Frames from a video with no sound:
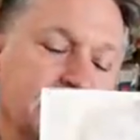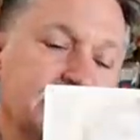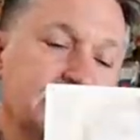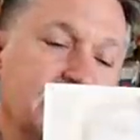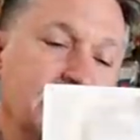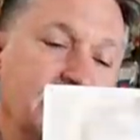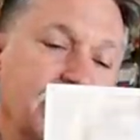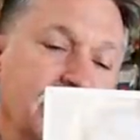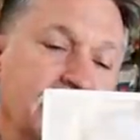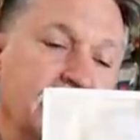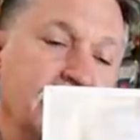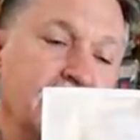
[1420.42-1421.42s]
So
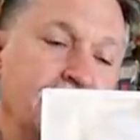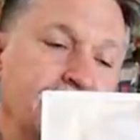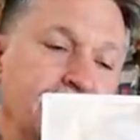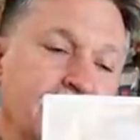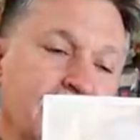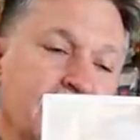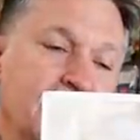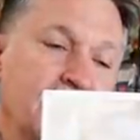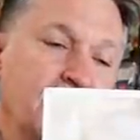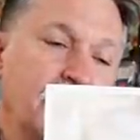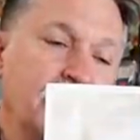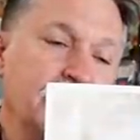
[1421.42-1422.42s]
they, uh,
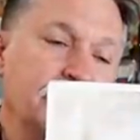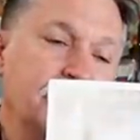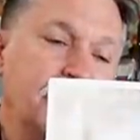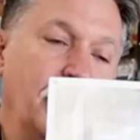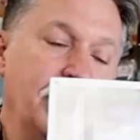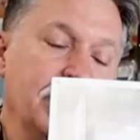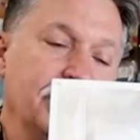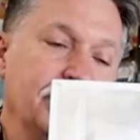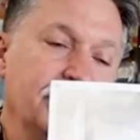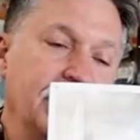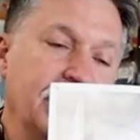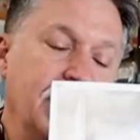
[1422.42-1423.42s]
one morning,
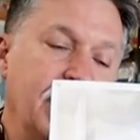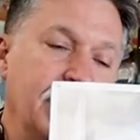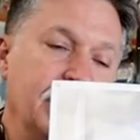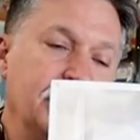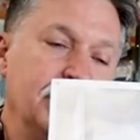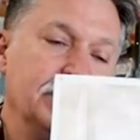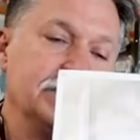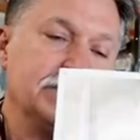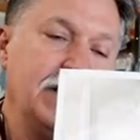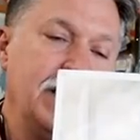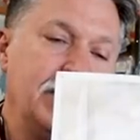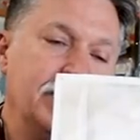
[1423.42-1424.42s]
they got up on a
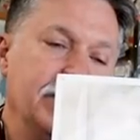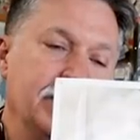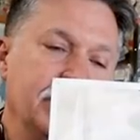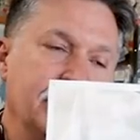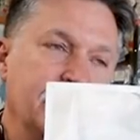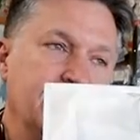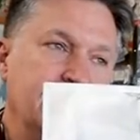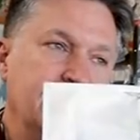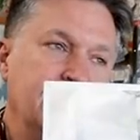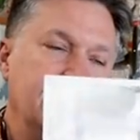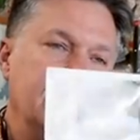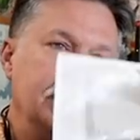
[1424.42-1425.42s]
Saturday
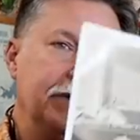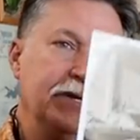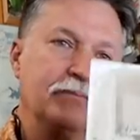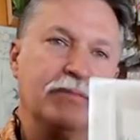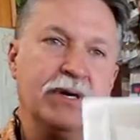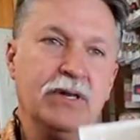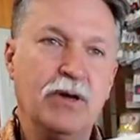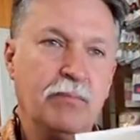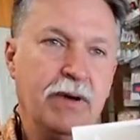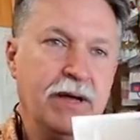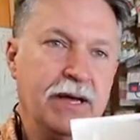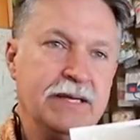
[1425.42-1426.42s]
they took Brillo
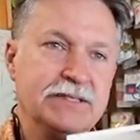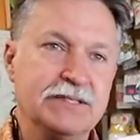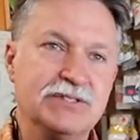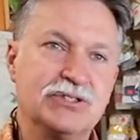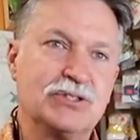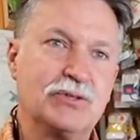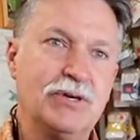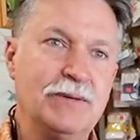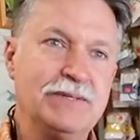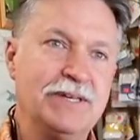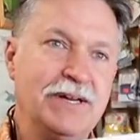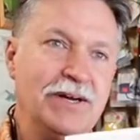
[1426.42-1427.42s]
pads and
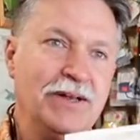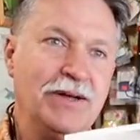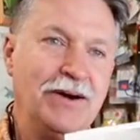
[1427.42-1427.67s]
scrubbed it all